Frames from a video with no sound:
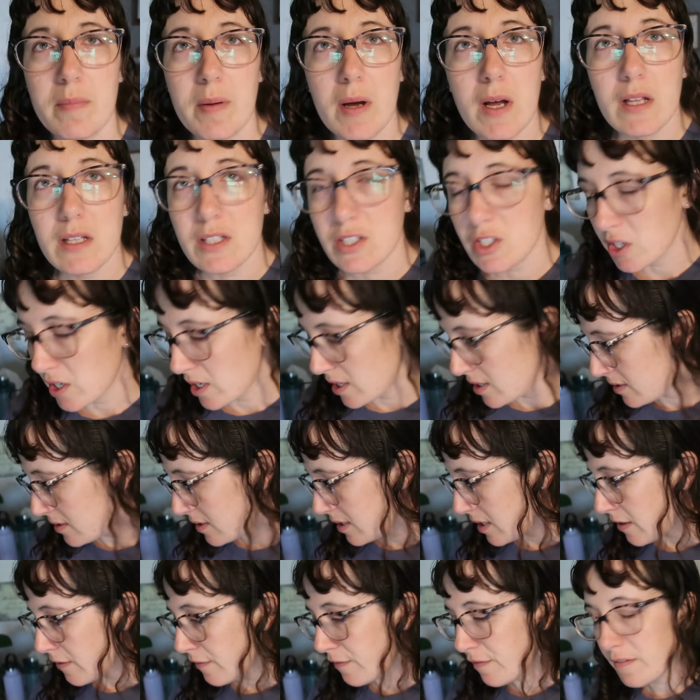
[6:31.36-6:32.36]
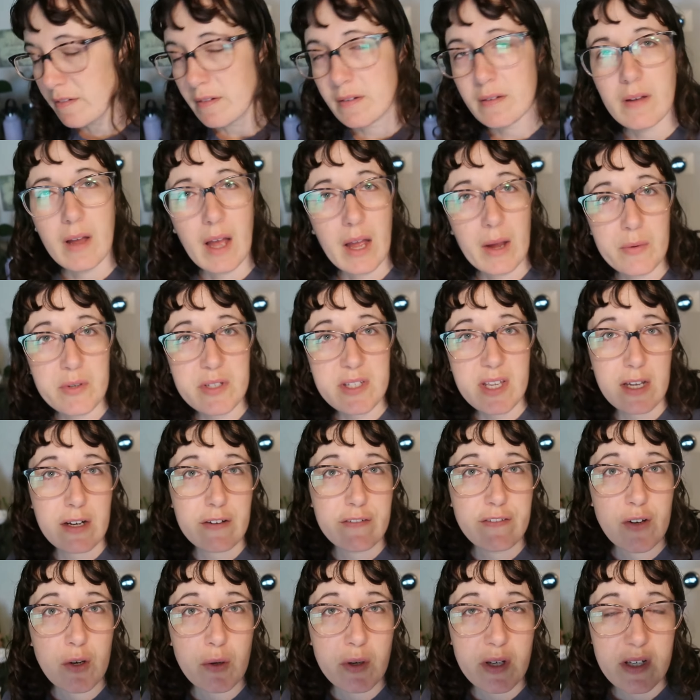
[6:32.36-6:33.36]
apologize if I was out
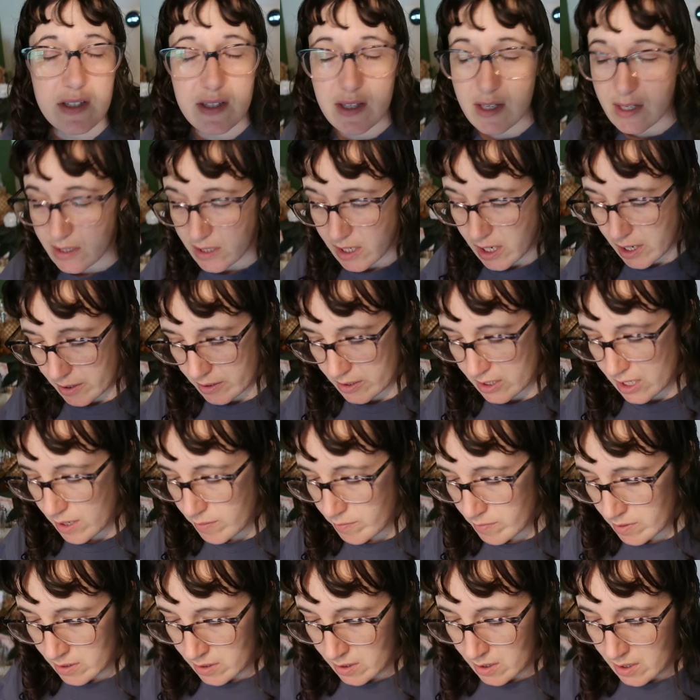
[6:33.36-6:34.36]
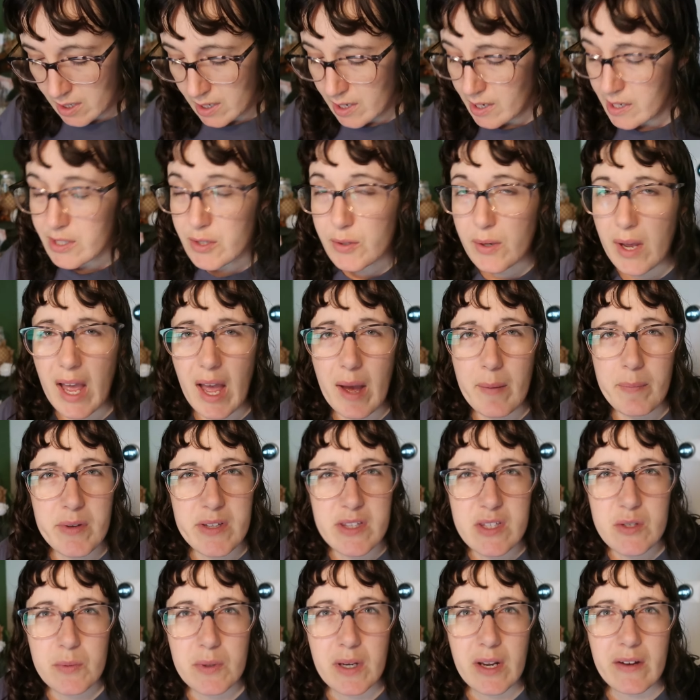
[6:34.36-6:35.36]
of focus the entire time. So it
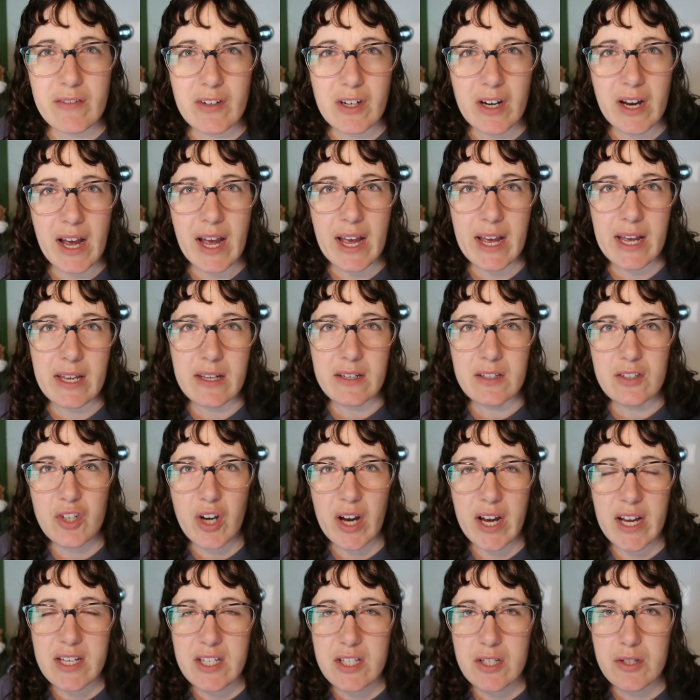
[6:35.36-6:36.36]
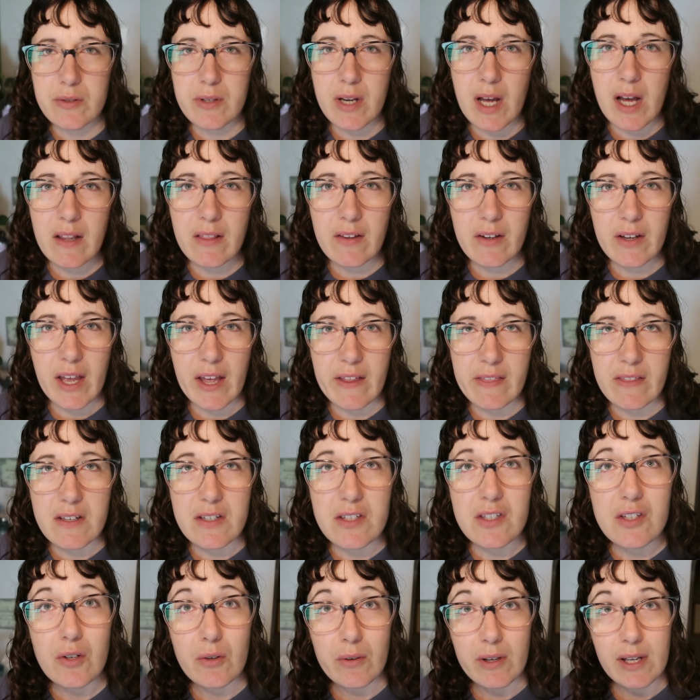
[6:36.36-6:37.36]
happens whenever I try to not look at the
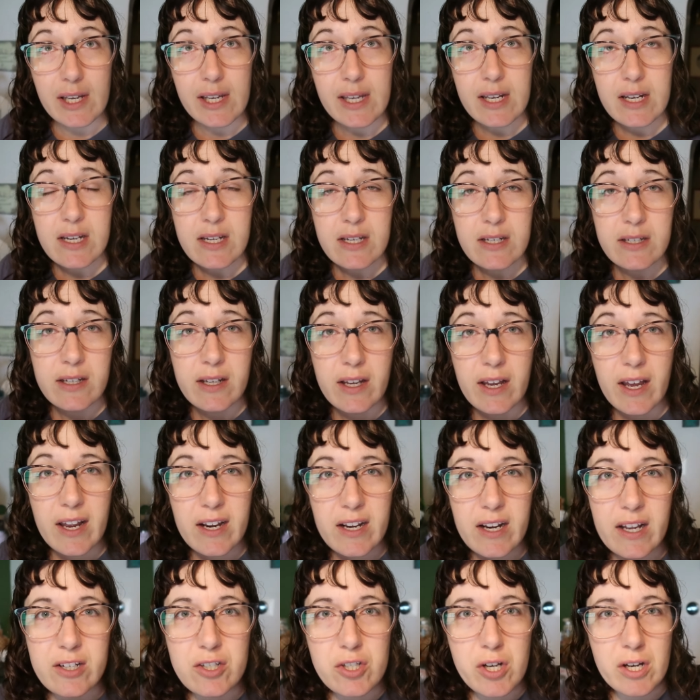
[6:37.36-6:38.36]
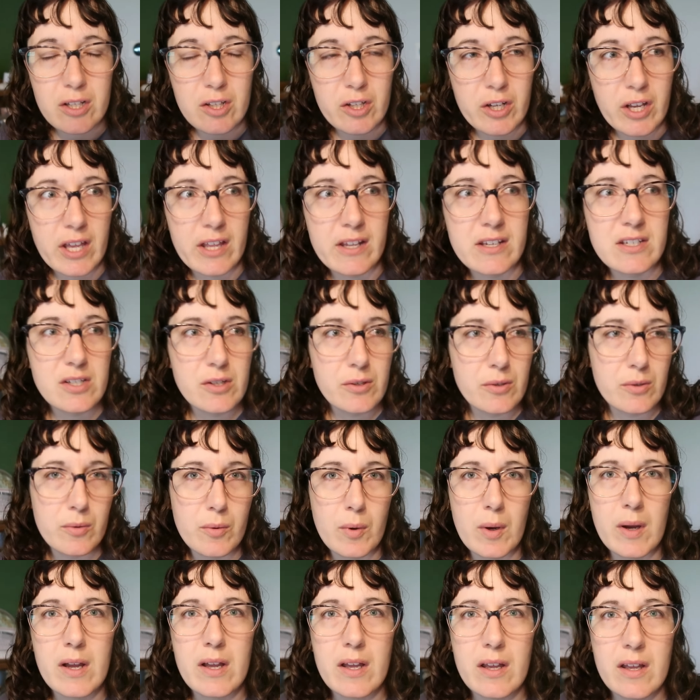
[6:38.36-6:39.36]
screen and I try to look
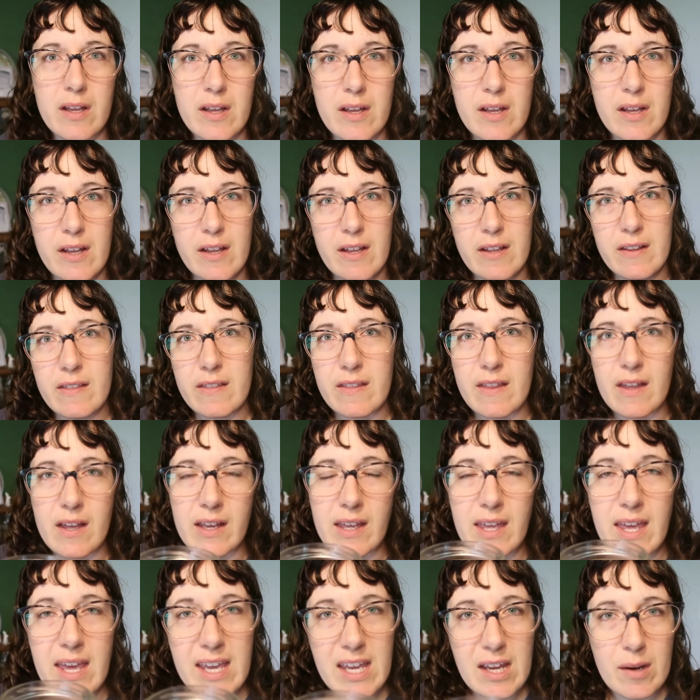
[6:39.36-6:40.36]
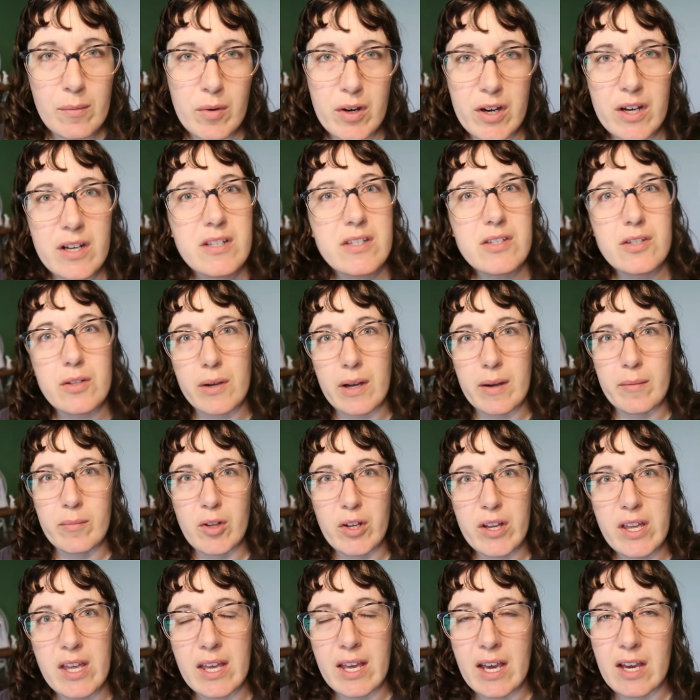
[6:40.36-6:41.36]
into the camera, so I'm
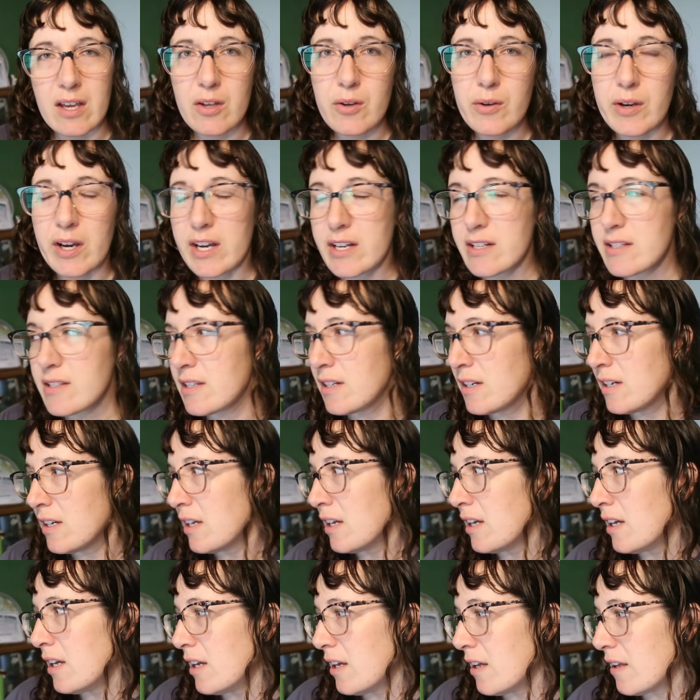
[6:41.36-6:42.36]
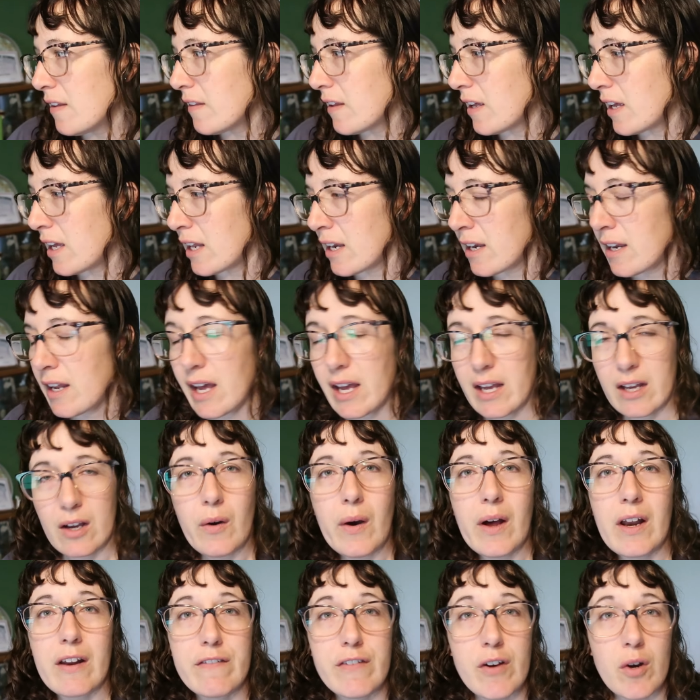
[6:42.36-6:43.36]
looking at you guys then I go
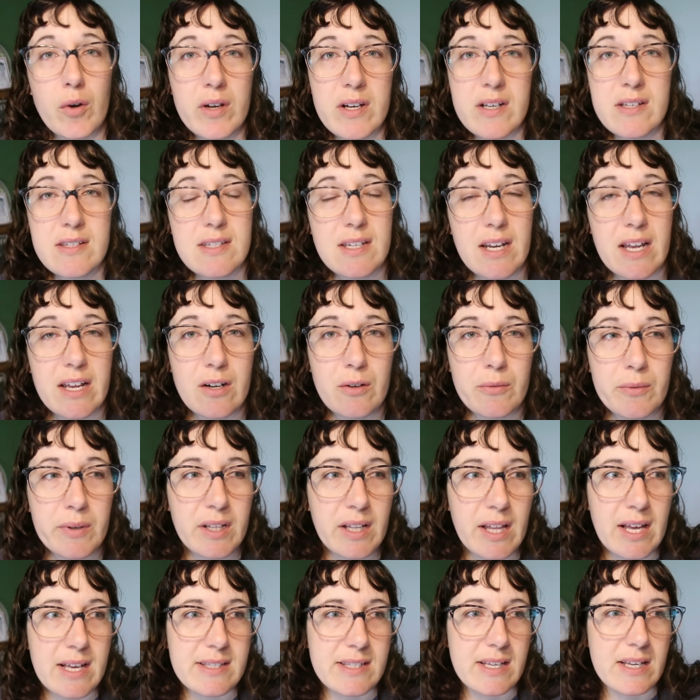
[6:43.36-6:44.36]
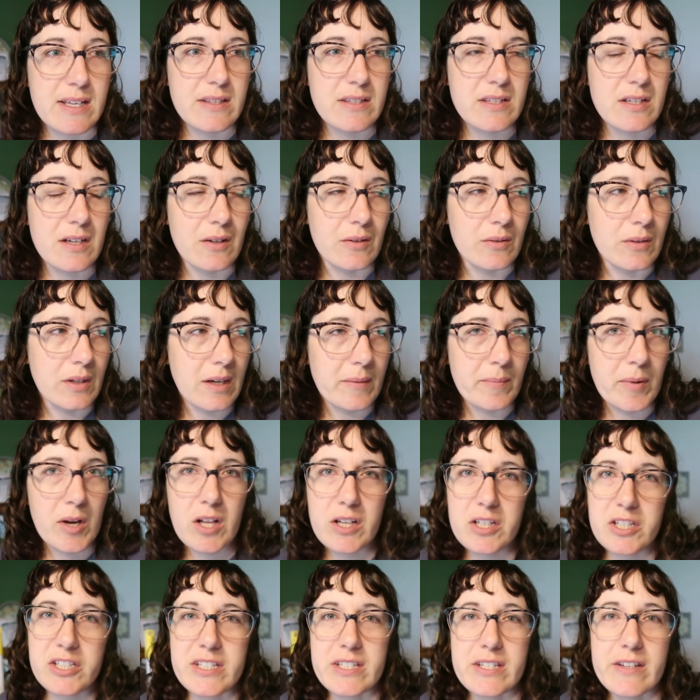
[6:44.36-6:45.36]
out of focus and I don't realize it. So I
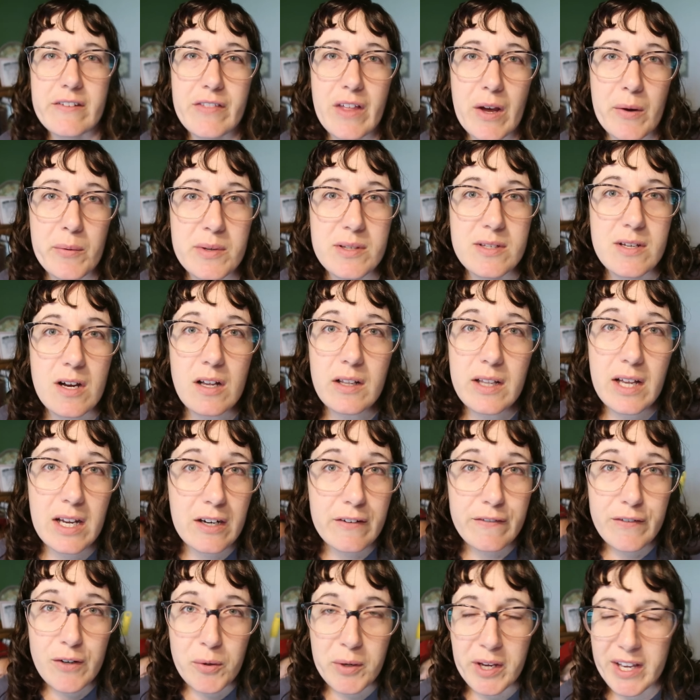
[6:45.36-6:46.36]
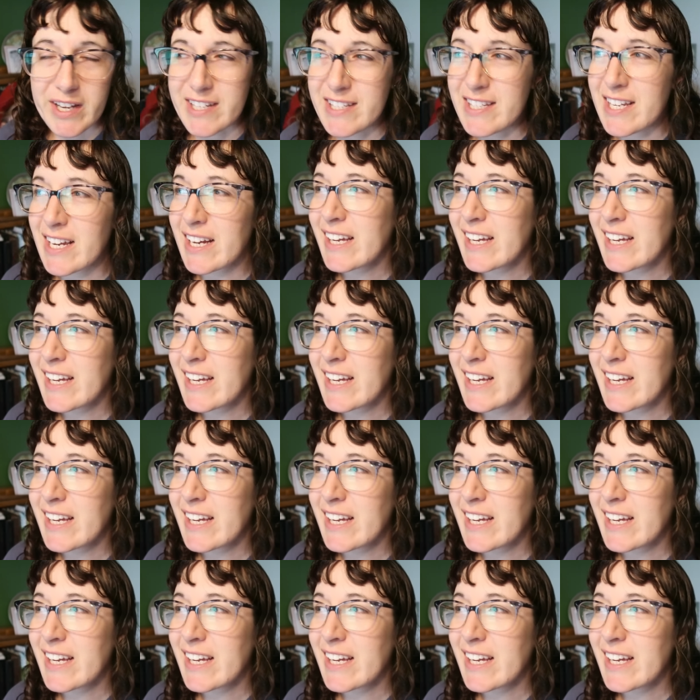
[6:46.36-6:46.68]
apologize if that was all out of focus.